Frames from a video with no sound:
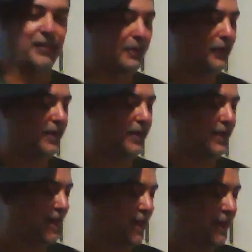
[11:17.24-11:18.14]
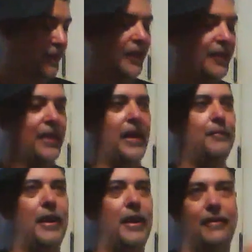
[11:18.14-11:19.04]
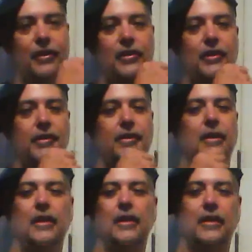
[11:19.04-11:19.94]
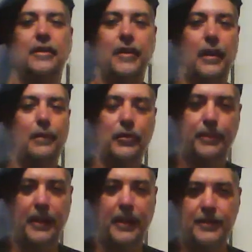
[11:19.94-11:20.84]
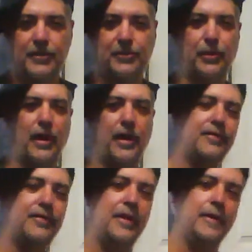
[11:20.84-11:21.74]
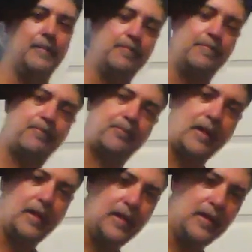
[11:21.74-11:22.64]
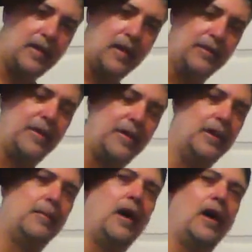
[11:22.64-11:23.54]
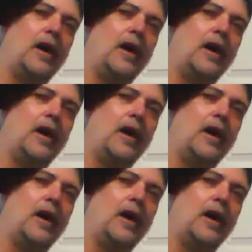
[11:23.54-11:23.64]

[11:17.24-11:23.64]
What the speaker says: the building, and then I'm going to have a good double-page spread of him leaping